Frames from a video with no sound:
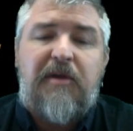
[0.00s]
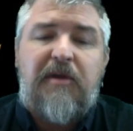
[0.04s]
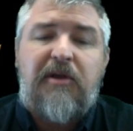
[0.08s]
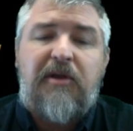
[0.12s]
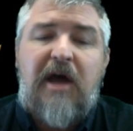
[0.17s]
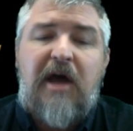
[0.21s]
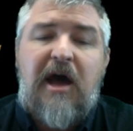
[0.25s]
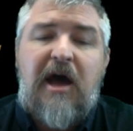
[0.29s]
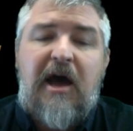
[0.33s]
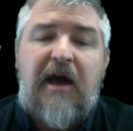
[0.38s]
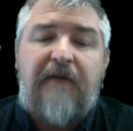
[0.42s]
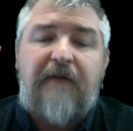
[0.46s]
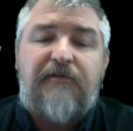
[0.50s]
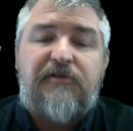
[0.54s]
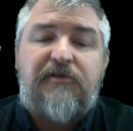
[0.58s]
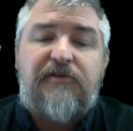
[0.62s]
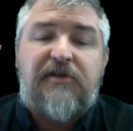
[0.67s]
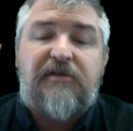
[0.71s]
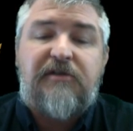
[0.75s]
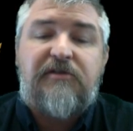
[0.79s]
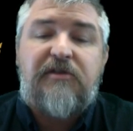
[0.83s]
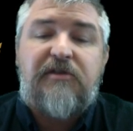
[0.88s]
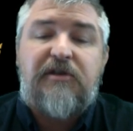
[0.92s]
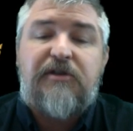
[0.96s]
alive
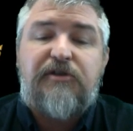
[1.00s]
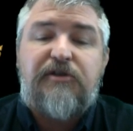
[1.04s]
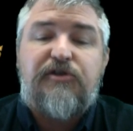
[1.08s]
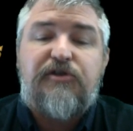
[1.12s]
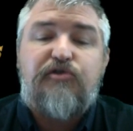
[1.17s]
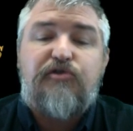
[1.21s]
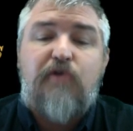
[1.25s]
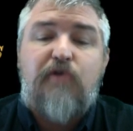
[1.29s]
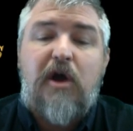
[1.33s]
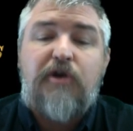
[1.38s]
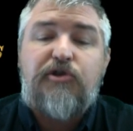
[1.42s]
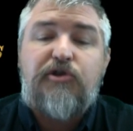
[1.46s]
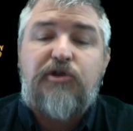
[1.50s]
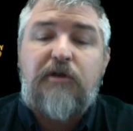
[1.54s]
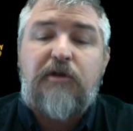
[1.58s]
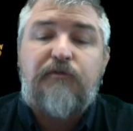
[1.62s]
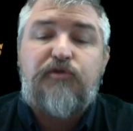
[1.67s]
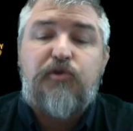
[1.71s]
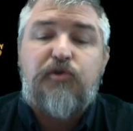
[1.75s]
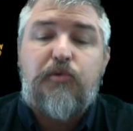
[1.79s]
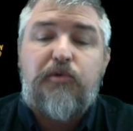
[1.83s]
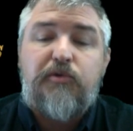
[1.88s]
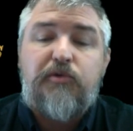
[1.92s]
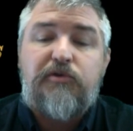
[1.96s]
since the destruction of
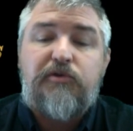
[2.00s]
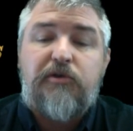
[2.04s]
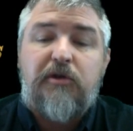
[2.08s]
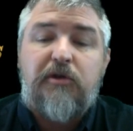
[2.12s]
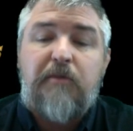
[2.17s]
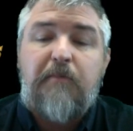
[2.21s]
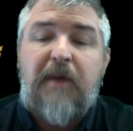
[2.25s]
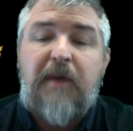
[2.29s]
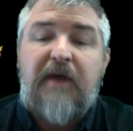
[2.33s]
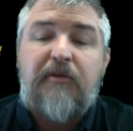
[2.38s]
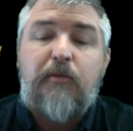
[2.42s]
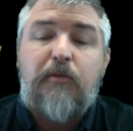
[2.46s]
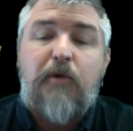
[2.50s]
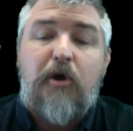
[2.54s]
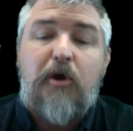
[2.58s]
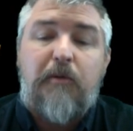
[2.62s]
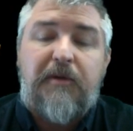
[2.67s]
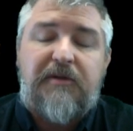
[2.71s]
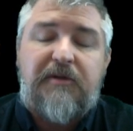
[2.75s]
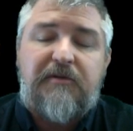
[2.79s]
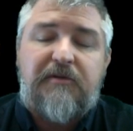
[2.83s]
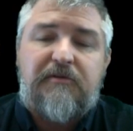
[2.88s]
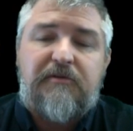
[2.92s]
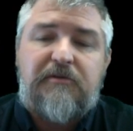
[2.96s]
Jerusalem by the
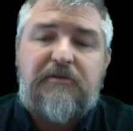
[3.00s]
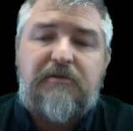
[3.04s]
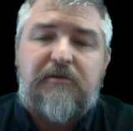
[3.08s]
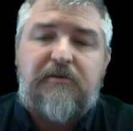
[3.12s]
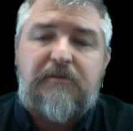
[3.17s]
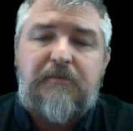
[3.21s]
Romans.